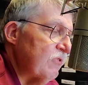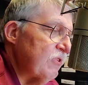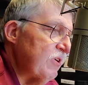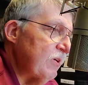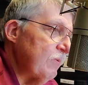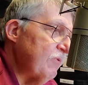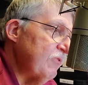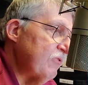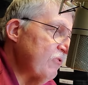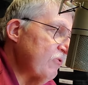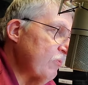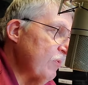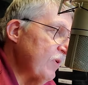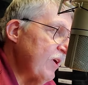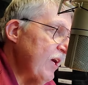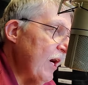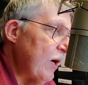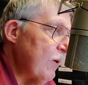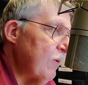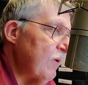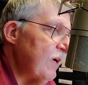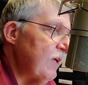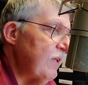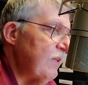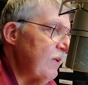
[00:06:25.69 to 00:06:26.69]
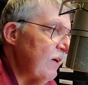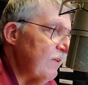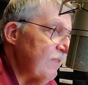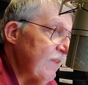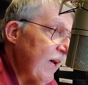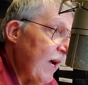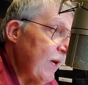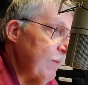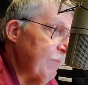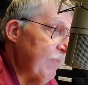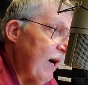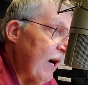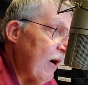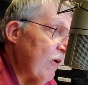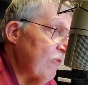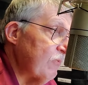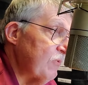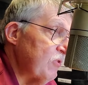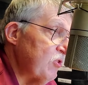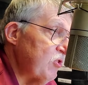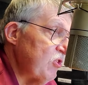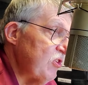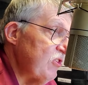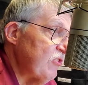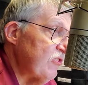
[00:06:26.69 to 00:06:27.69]
She was 309 pounds
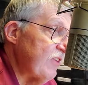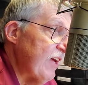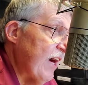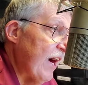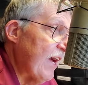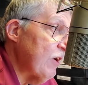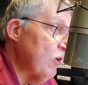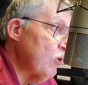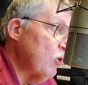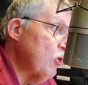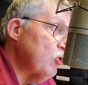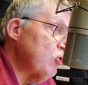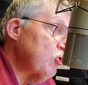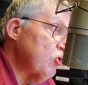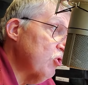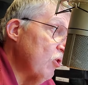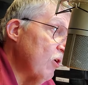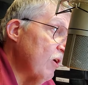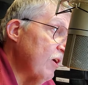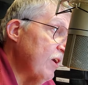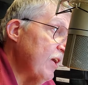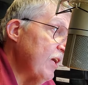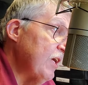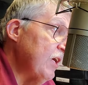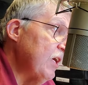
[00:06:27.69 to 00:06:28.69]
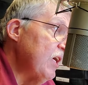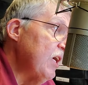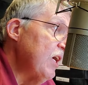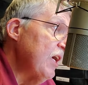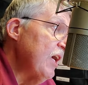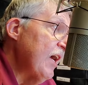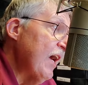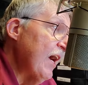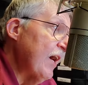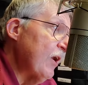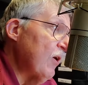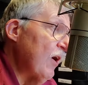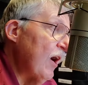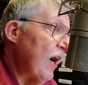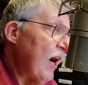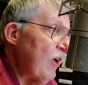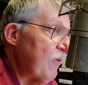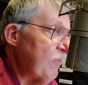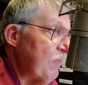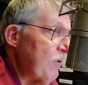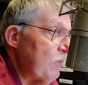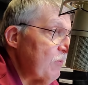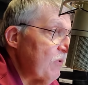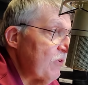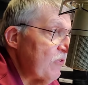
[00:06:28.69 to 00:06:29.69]
when she started her journey, and her
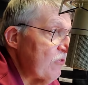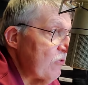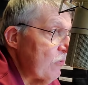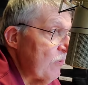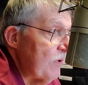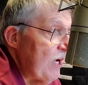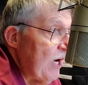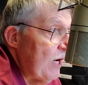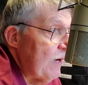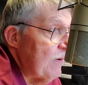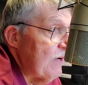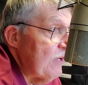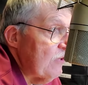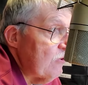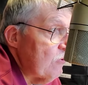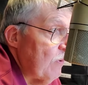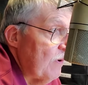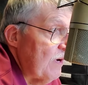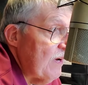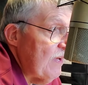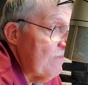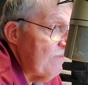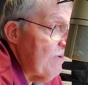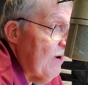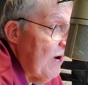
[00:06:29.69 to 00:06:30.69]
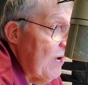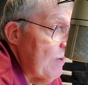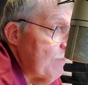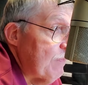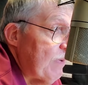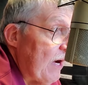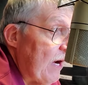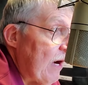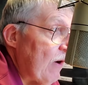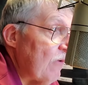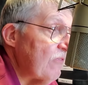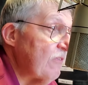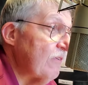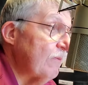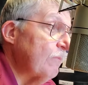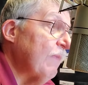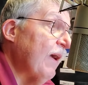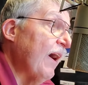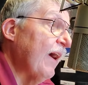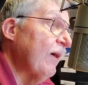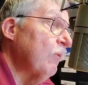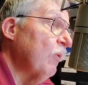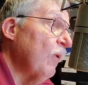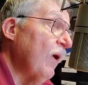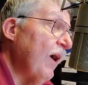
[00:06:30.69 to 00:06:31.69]
husband was 325 pounds of
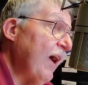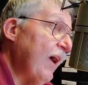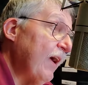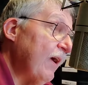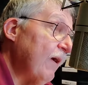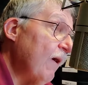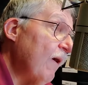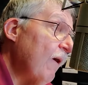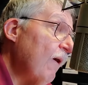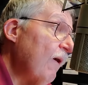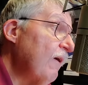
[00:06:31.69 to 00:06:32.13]
my weight.